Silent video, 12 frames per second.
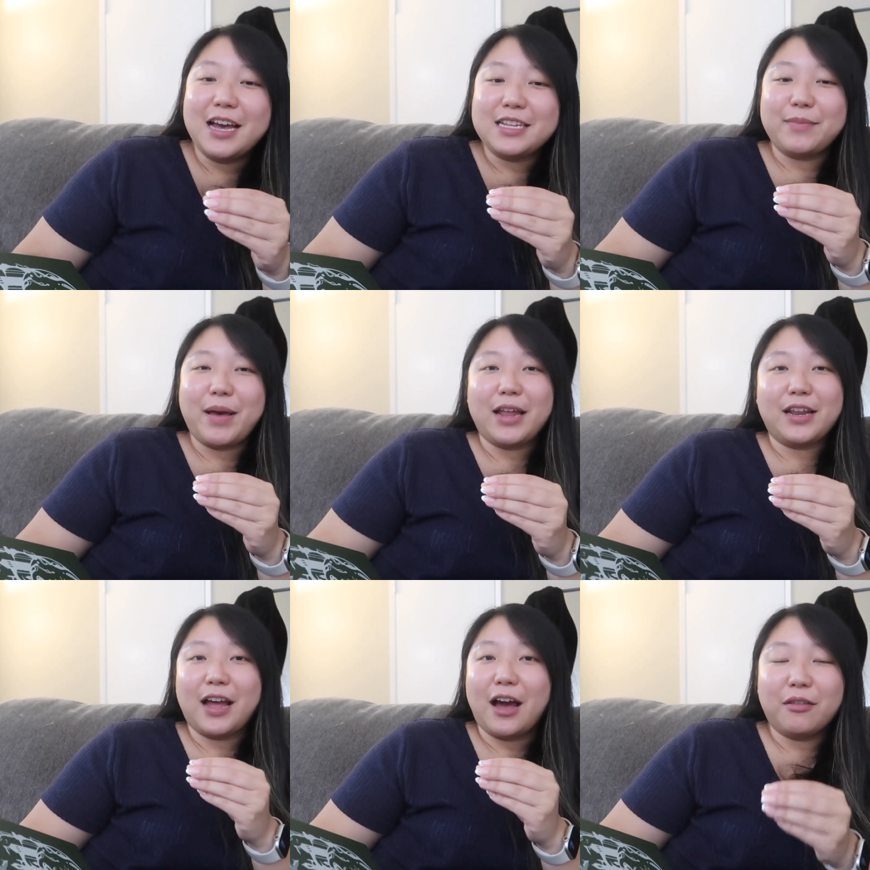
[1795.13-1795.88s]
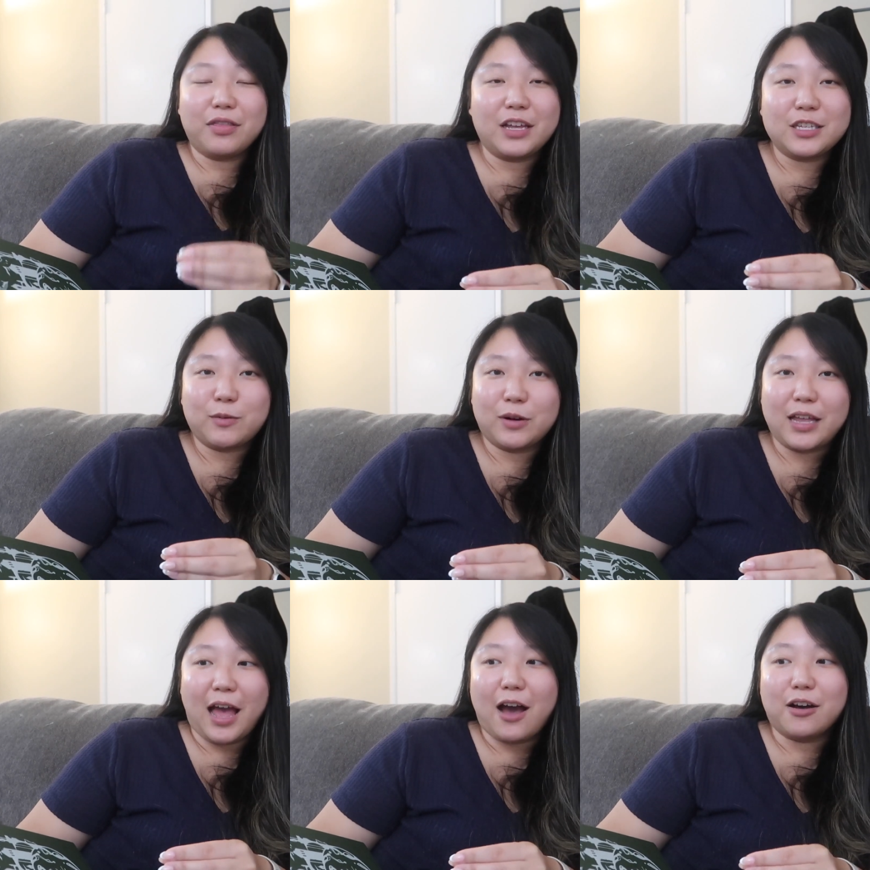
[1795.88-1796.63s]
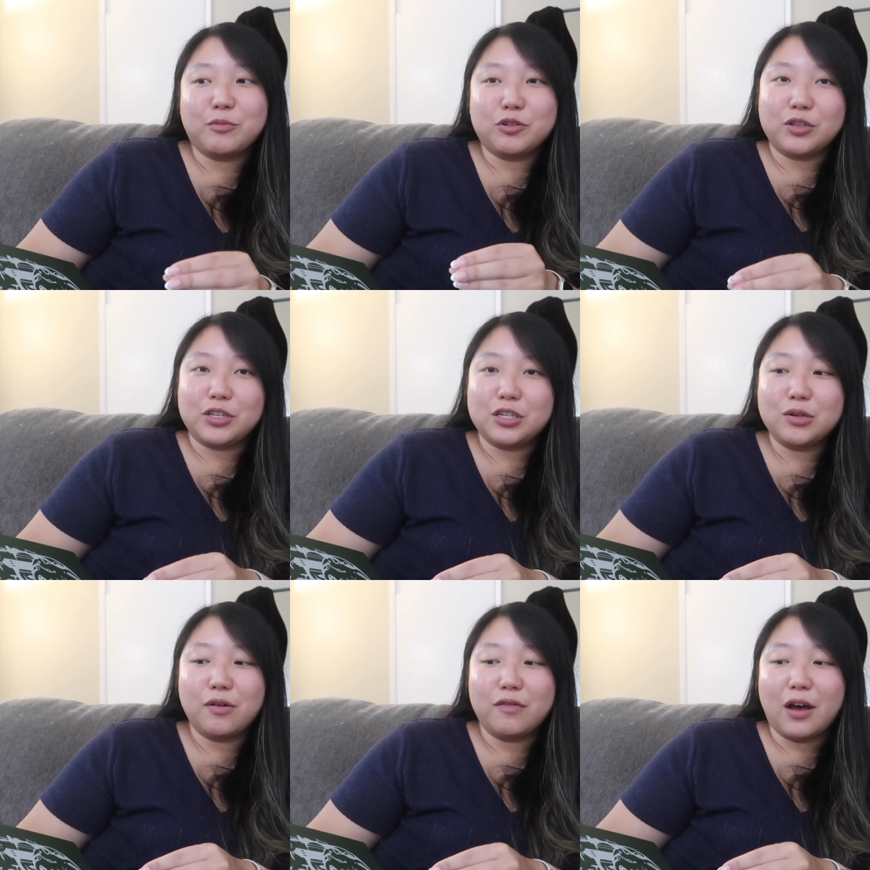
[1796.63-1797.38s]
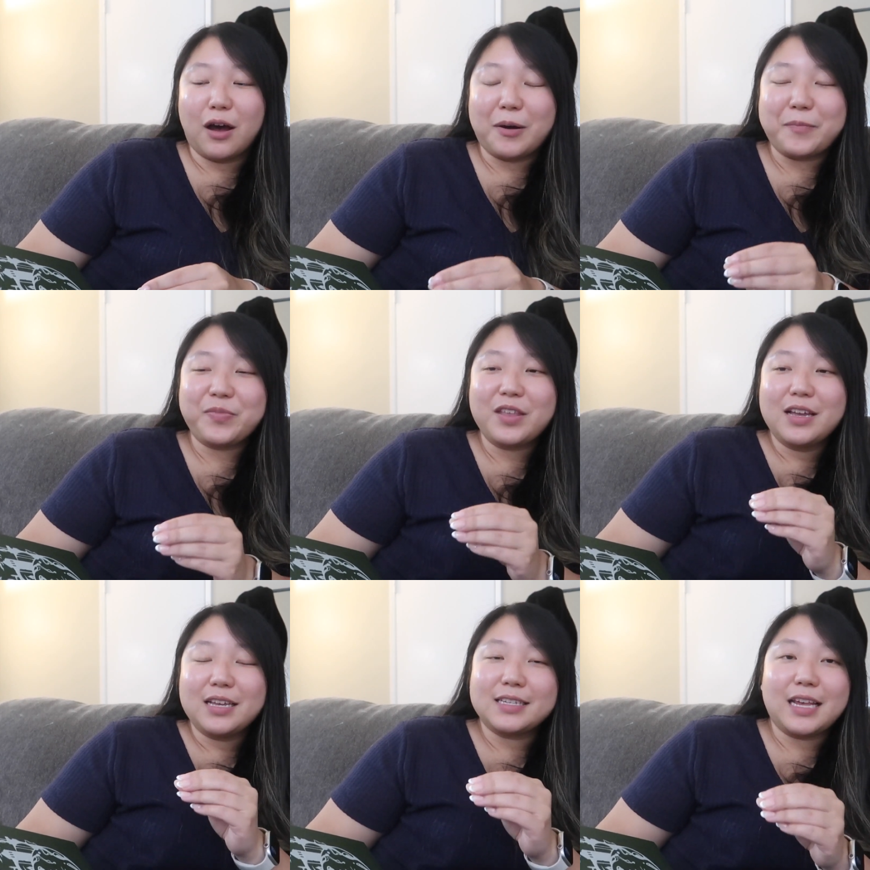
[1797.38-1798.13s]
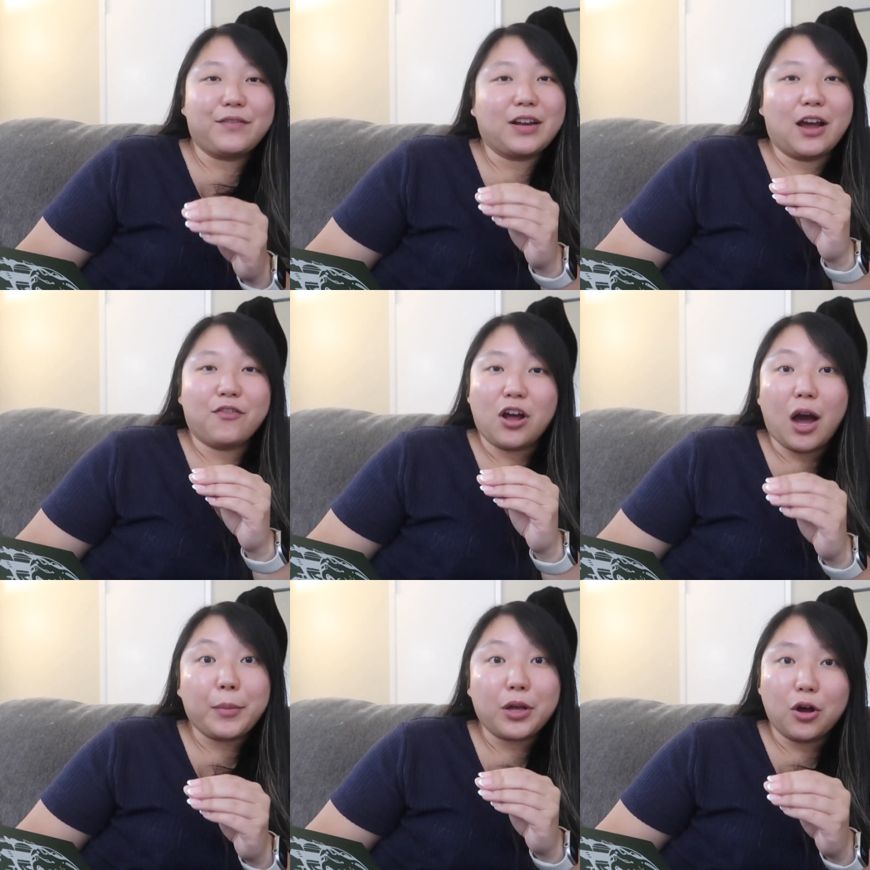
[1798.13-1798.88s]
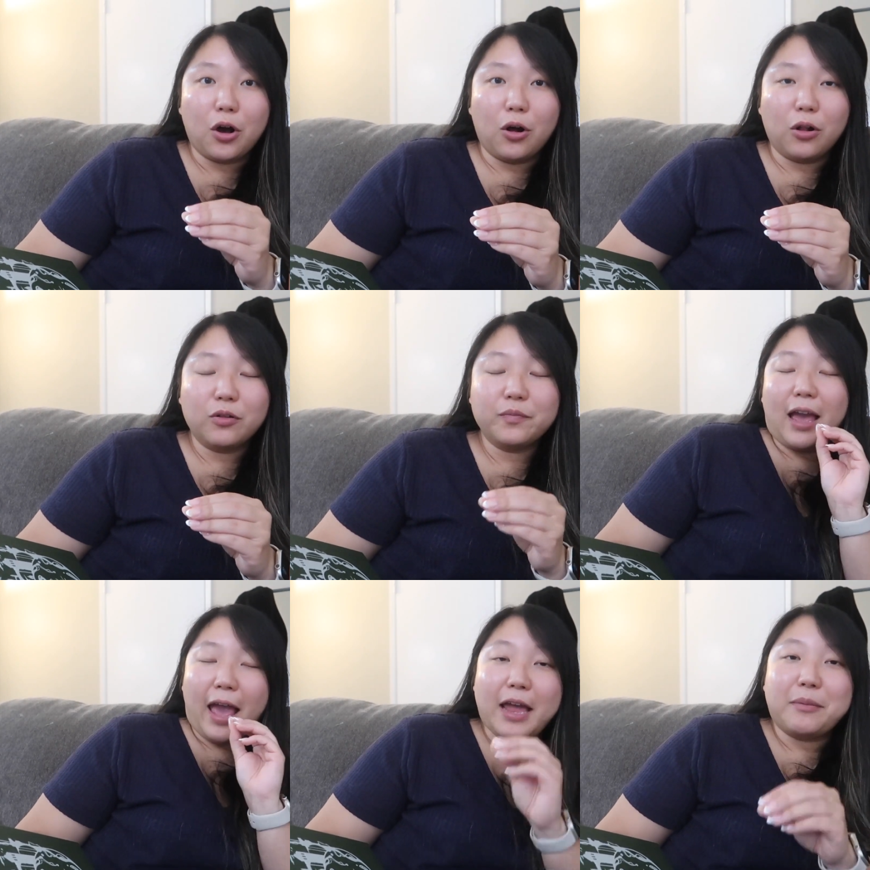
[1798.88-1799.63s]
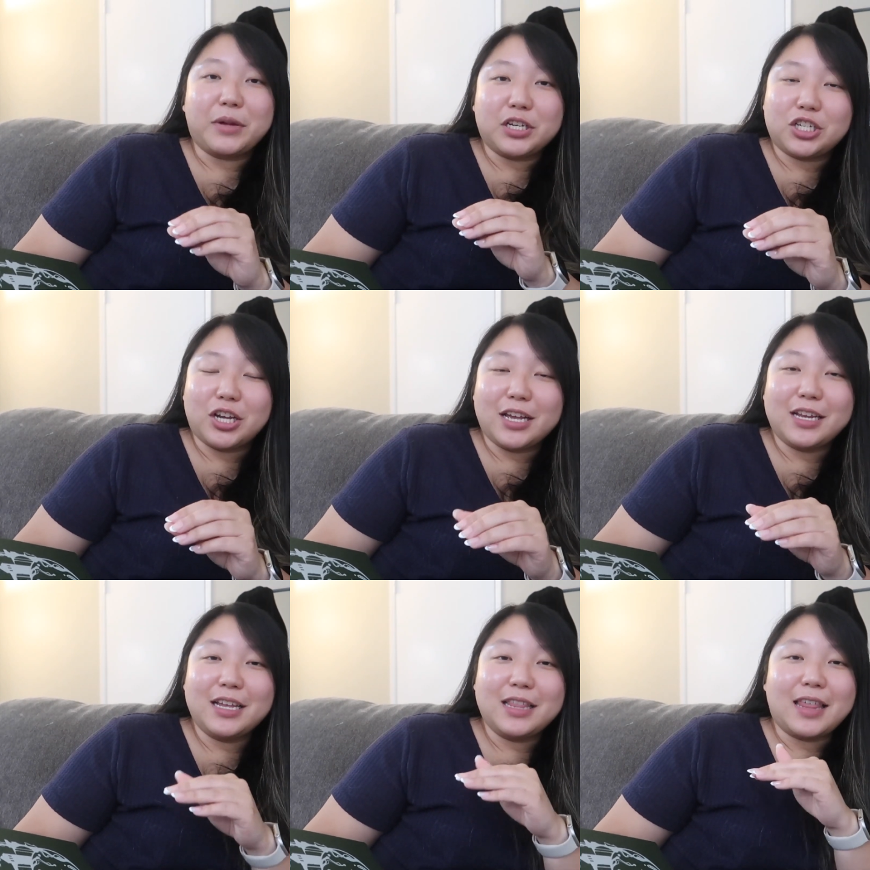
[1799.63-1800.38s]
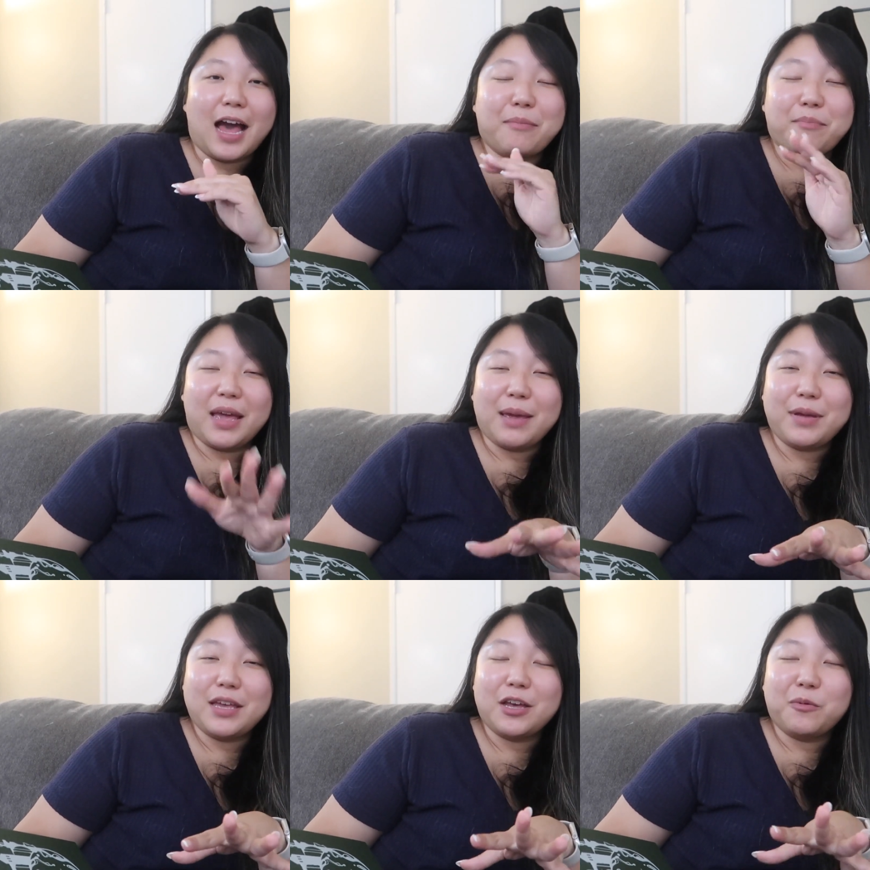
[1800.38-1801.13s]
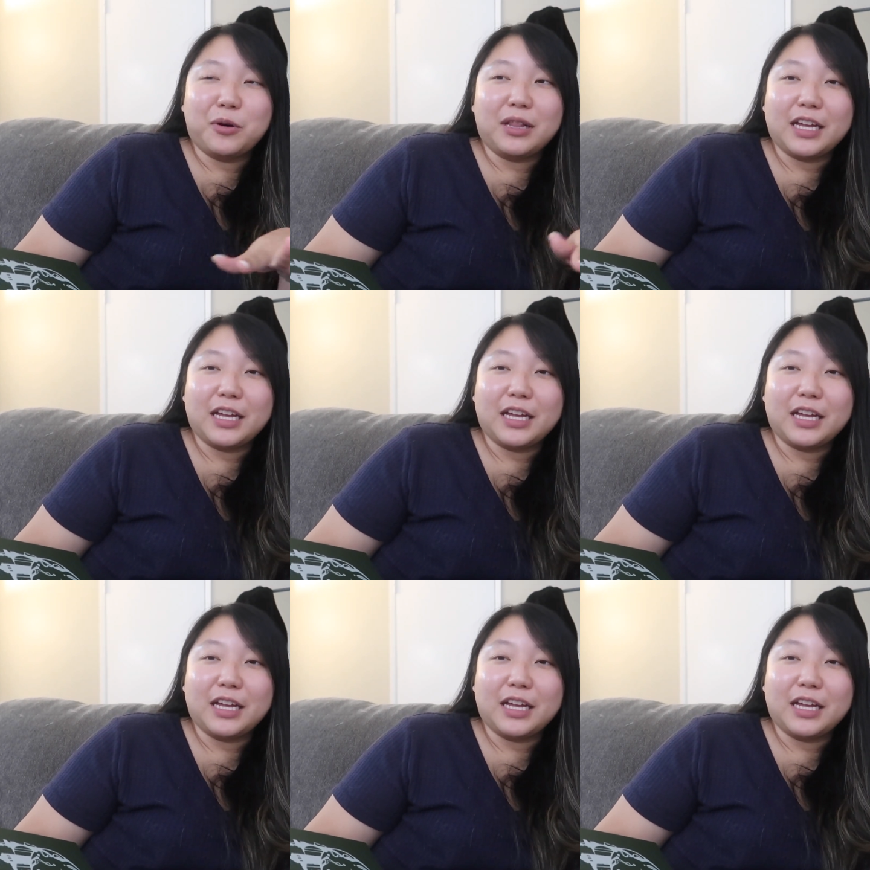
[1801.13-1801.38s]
depending on how things work out between the two of them because they have now have a common goal and mission that maybe it will